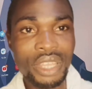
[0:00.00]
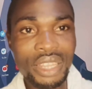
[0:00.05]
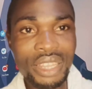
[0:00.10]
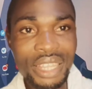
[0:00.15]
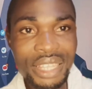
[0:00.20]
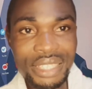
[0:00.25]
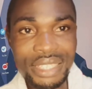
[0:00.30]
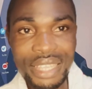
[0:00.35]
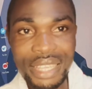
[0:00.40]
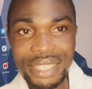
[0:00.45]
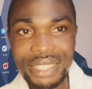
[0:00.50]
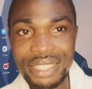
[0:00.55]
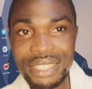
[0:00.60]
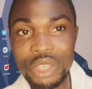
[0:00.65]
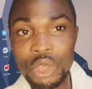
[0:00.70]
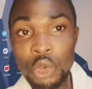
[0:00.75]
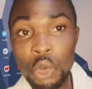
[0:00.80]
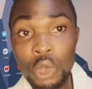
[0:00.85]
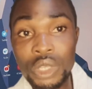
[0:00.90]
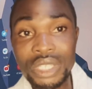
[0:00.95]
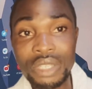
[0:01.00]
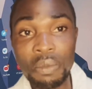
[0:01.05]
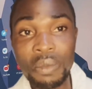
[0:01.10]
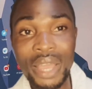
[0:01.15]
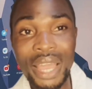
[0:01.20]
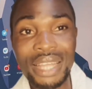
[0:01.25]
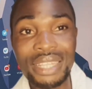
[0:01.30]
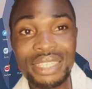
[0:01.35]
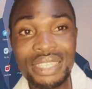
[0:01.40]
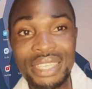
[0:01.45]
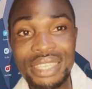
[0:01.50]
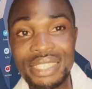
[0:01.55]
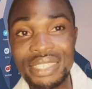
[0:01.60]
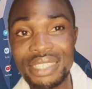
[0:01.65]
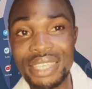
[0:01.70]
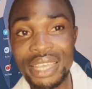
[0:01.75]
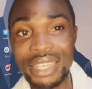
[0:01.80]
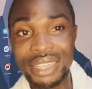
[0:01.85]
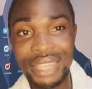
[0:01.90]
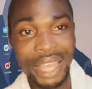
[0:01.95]
These days, your SIM card is
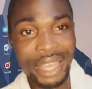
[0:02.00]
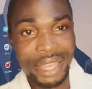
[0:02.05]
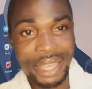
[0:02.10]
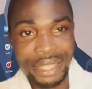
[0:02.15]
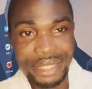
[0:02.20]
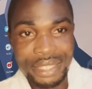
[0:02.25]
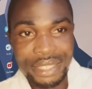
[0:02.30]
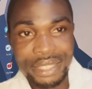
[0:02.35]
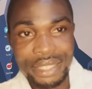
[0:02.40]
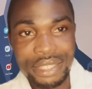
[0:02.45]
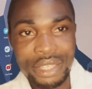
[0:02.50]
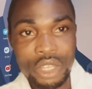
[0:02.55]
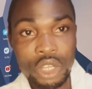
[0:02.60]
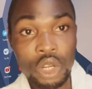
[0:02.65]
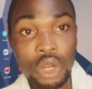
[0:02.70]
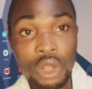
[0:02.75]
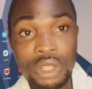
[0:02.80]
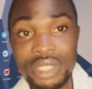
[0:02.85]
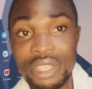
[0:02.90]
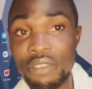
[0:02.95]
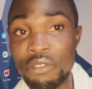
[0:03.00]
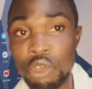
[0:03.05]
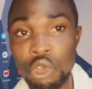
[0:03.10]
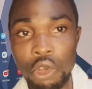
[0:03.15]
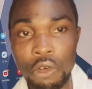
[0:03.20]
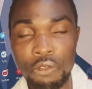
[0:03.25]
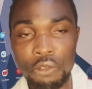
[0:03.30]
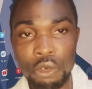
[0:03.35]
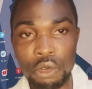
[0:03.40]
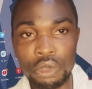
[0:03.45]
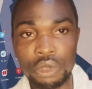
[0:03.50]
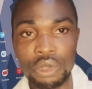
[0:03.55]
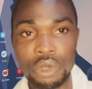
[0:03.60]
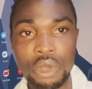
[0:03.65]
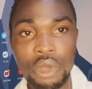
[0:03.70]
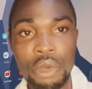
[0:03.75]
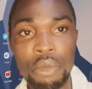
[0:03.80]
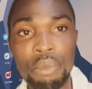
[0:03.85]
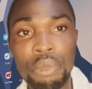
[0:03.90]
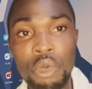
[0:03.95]
their target, not even your phone,
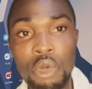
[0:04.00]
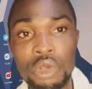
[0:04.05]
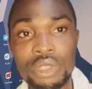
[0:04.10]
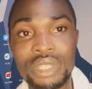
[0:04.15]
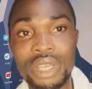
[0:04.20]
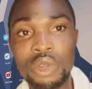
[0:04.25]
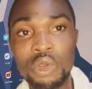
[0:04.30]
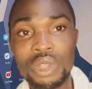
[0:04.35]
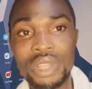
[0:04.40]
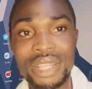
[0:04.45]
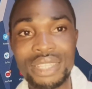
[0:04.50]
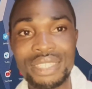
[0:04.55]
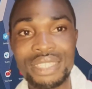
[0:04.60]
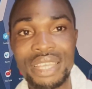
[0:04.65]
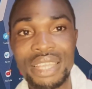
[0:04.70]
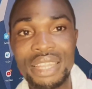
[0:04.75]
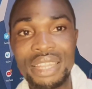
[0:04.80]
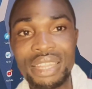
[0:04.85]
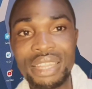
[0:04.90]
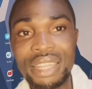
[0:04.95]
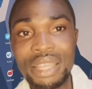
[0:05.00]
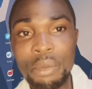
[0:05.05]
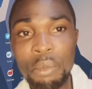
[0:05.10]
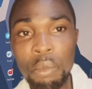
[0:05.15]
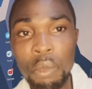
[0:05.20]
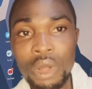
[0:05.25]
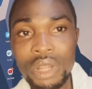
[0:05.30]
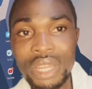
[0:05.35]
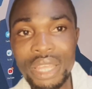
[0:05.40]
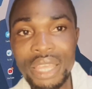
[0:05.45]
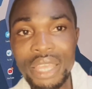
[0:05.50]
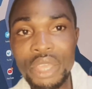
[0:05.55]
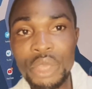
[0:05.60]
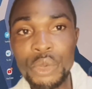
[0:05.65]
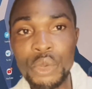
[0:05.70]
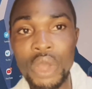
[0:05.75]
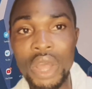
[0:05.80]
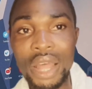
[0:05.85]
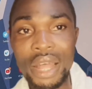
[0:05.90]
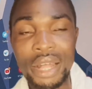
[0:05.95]
because they know that the money
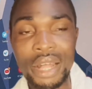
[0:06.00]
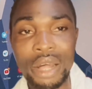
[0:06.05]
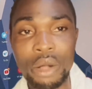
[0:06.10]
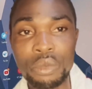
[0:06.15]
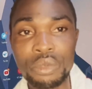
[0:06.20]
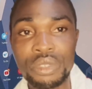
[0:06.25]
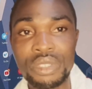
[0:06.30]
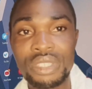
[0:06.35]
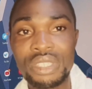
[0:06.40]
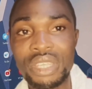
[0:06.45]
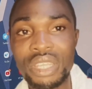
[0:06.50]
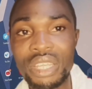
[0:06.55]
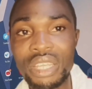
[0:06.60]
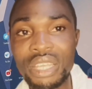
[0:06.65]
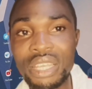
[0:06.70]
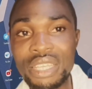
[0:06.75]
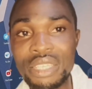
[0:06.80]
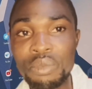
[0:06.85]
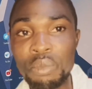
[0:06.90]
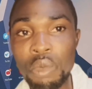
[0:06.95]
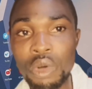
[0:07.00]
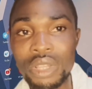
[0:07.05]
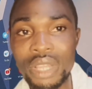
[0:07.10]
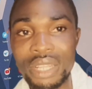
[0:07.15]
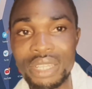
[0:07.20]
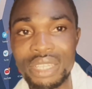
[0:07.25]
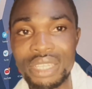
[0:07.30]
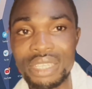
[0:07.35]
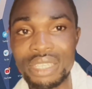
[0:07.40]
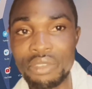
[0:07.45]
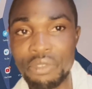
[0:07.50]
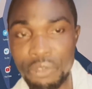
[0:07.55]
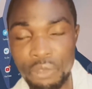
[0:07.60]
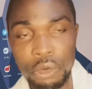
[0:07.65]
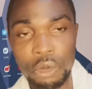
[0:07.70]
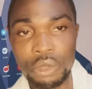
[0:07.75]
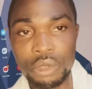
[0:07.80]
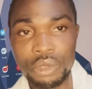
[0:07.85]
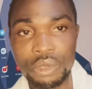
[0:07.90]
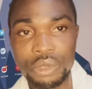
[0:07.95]
in your account is more than the
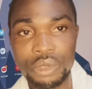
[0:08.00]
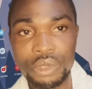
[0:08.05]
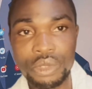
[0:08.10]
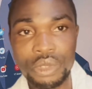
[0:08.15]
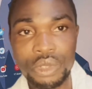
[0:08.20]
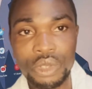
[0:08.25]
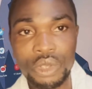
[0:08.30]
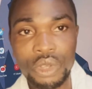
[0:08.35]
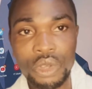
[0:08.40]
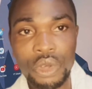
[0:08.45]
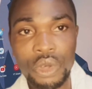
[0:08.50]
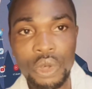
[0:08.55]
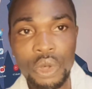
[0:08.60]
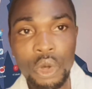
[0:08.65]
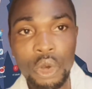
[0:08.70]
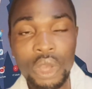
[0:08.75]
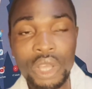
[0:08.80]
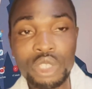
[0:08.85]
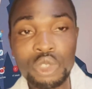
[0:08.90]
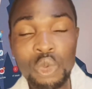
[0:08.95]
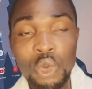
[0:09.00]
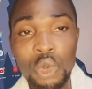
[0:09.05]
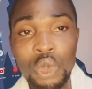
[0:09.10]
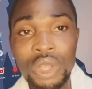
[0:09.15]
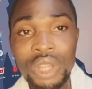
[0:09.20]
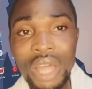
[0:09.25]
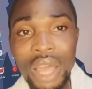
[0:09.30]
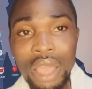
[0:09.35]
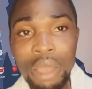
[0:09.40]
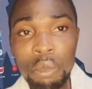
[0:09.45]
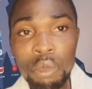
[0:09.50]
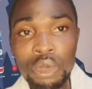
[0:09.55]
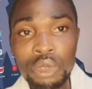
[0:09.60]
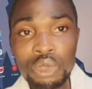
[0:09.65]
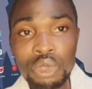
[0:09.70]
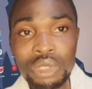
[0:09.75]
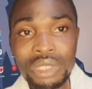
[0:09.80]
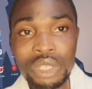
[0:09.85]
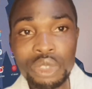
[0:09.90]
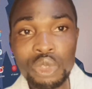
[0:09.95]
phone. Okay, so I'm going
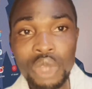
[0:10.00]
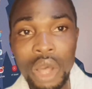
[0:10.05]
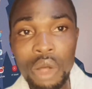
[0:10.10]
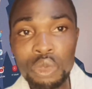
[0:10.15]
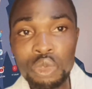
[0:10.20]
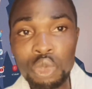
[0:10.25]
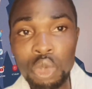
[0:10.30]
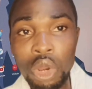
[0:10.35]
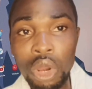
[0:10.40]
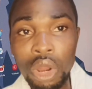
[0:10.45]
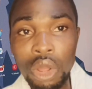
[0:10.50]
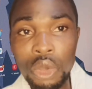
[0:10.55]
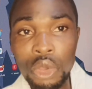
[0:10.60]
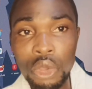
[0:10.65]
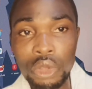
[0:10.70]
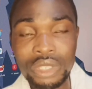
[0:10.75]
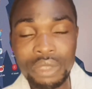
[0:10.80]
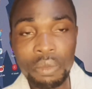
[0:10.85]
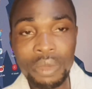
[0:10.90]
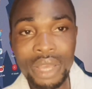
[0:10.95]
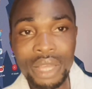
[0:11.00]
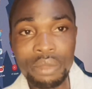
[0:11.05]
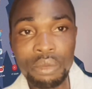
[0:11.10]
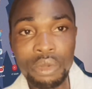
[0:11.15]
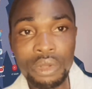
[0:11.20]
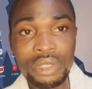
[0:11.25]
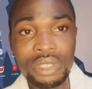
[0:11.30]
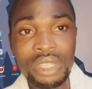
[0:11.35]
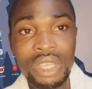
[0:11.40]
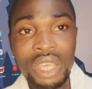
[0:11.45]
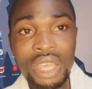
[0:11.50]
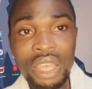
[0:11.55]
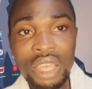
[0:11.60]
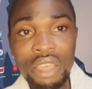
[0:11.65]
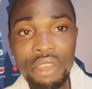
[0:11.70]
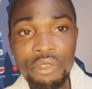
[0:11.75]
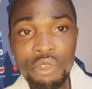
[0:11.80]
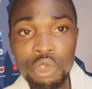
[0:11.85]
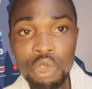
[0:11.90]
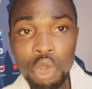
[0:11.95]
to teach you how to lock your SIM card, because
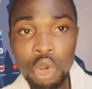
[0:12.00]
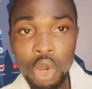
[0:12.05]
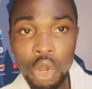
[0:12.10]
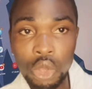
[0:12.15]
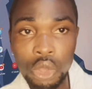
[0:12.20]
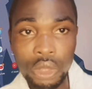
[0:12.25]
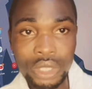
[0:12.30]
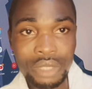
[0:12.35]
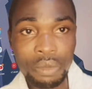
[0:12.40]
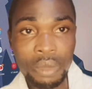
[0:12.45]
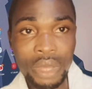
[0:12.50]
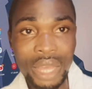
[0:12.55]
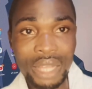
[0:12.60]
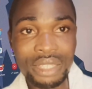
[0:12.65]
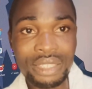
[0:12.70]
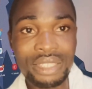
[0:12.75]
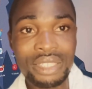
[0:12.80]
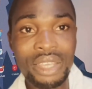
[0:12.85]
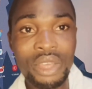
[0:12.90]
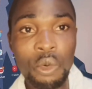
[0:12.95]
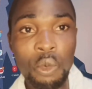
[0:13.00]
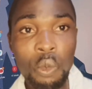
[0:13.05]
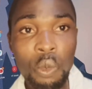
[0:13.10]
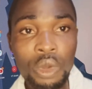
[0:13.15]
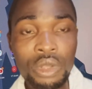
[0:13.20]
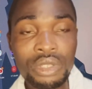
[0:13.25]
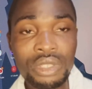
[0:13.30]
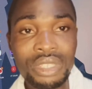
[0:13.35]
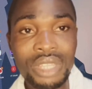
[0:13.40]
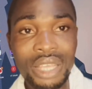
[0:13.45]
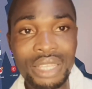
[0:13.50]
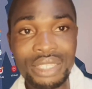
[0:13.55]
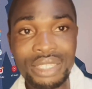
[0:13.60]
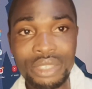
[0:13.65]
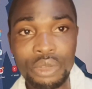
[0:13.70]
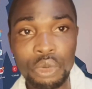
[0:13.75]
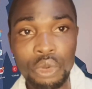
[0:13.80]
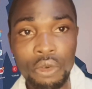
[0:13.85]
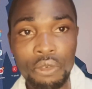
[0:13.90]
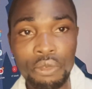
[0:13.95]
if you don't lock your SIM card, once they
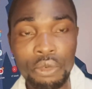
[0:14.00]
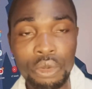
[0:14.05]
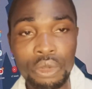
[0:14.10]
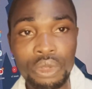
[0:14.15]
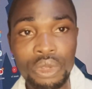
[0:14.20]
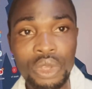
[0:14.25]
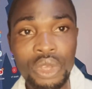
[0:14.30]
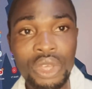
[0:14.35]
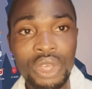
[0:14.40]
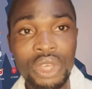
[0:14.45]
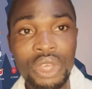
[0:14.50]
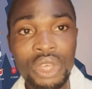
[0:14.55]
steal your phone,